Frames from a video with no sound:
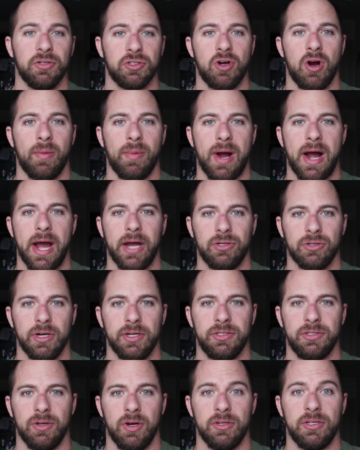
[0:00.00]
those
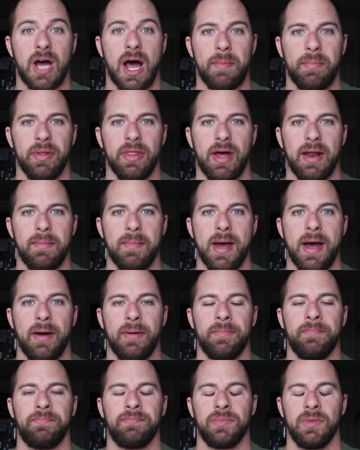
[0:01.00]
carbohydrates on top of that
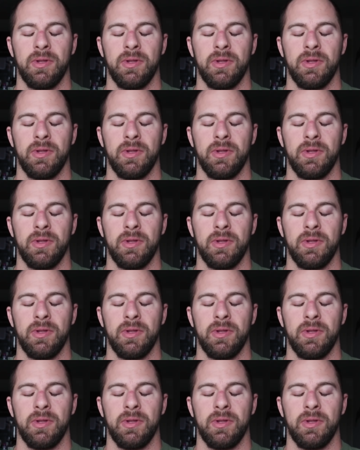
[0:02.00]
amount.